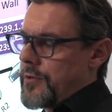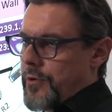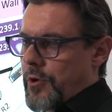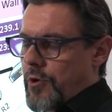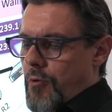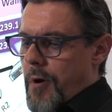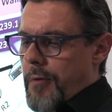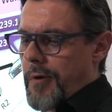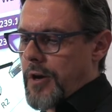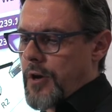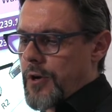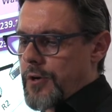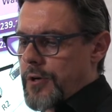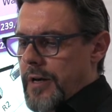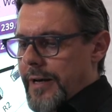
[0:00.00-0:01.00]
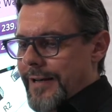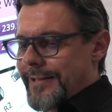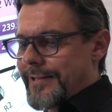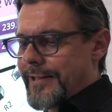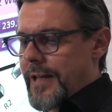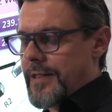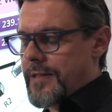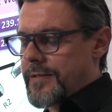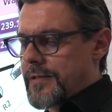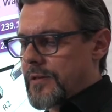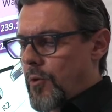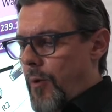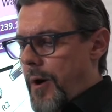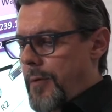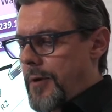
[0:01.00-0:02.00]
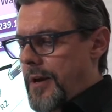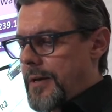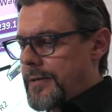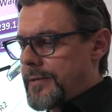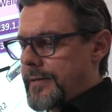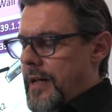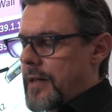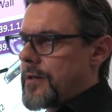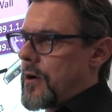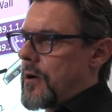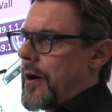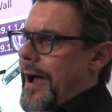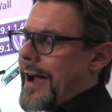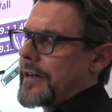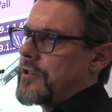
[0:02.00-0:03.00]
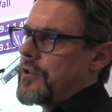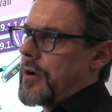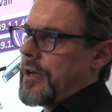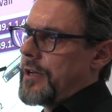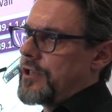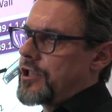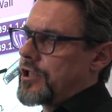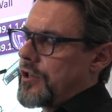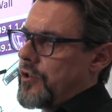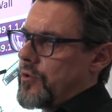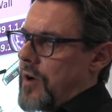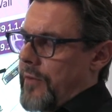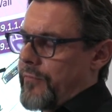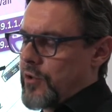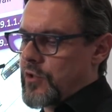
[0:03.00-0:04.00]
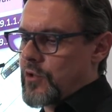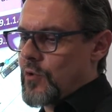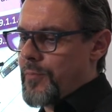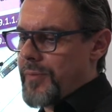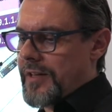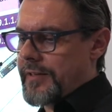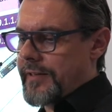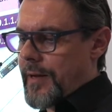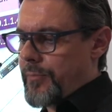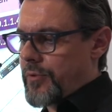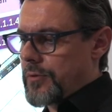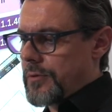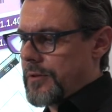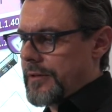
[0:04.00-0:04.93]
The querier sends queries that are acknowledged. You have the snooping table,